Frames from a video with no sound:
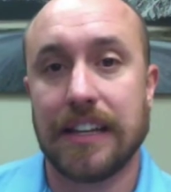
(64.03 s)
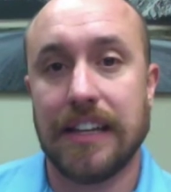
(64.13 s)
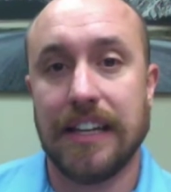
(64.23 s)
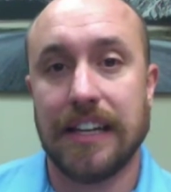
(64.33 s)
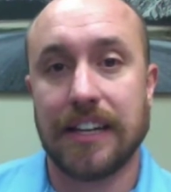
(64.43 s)

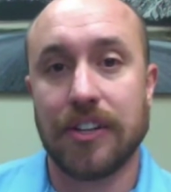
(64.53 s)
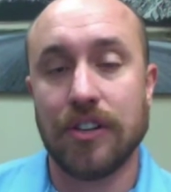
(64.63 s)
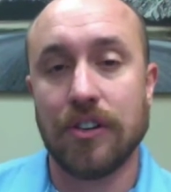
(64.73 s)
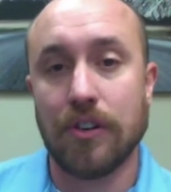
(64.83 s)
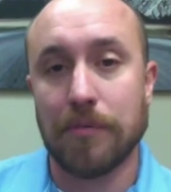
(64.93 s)
the
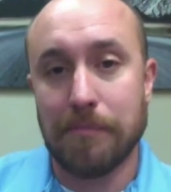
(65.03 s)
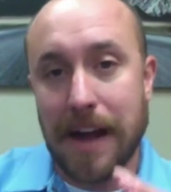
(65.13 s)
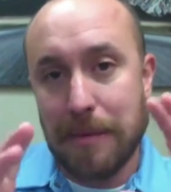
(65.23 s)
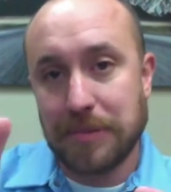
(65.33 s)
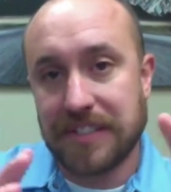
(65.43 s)
Google
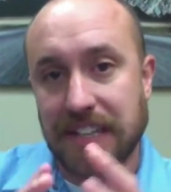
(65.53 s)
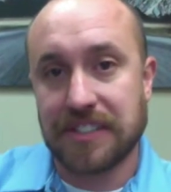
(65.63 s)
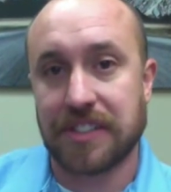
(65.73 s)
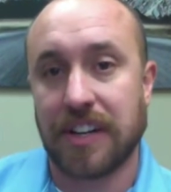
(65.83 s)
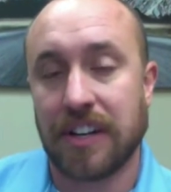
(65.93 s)
Maps
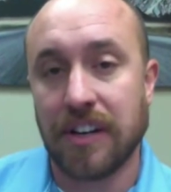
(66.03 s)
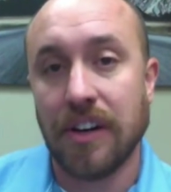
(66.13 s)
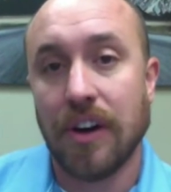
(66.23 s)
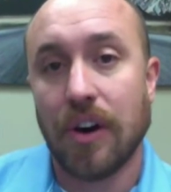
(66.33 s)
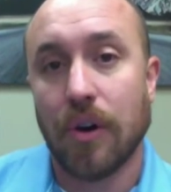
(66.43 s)
section,
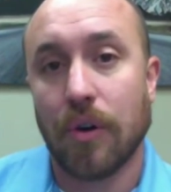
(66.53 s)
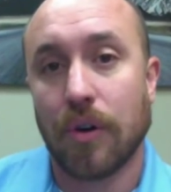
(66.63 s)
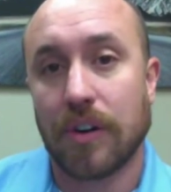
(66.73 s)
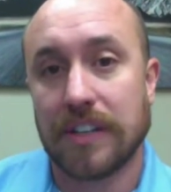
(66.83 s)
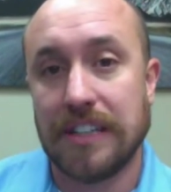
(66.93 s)

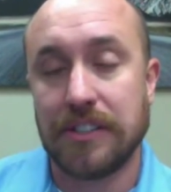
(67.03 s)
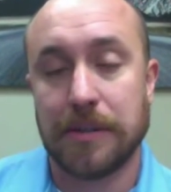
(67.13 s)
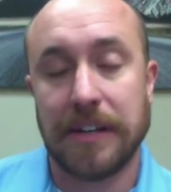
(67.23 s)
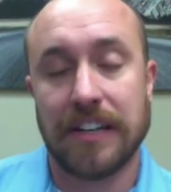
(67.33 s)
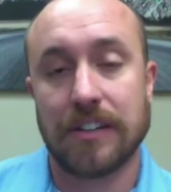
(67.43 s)
or it used to
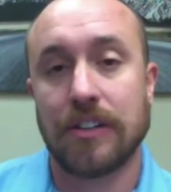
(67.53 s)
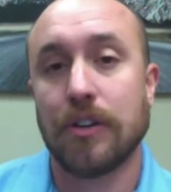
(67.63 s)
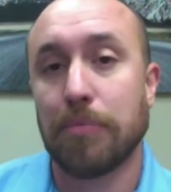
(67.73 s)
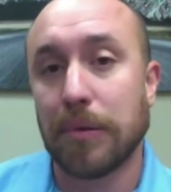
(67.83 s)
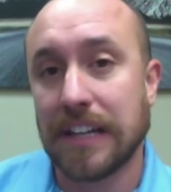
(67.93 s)
be called Google
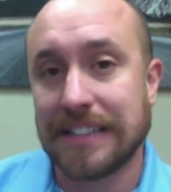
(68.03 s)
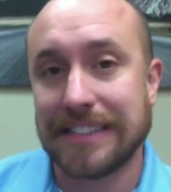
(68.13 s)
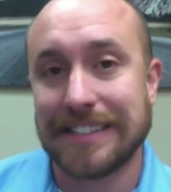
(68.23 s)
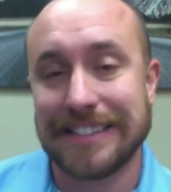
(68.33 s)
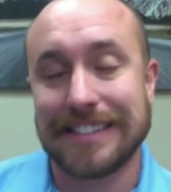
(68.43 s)

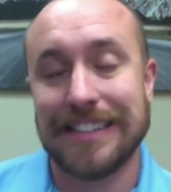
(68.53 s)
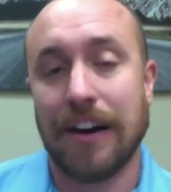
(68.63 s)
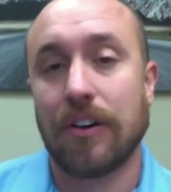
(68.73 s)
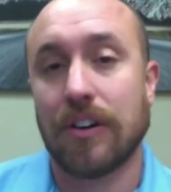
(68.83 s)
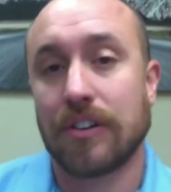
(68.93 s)
Places, it's now
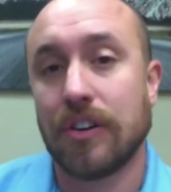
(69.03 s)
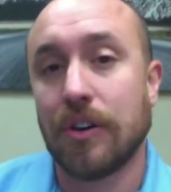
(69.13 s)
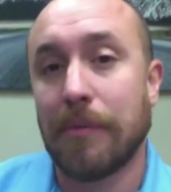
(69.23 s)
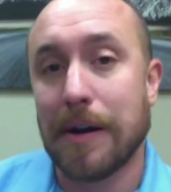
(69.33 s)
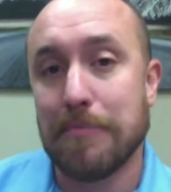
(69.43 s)
called Google
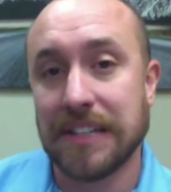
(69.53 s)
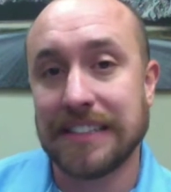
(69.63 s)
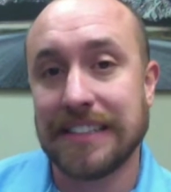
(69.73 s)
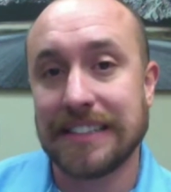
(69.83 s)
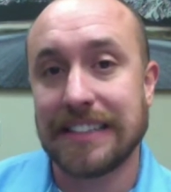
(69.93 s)
My
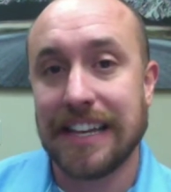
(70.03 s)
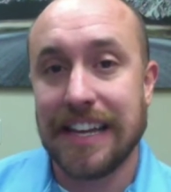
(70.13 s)
Business.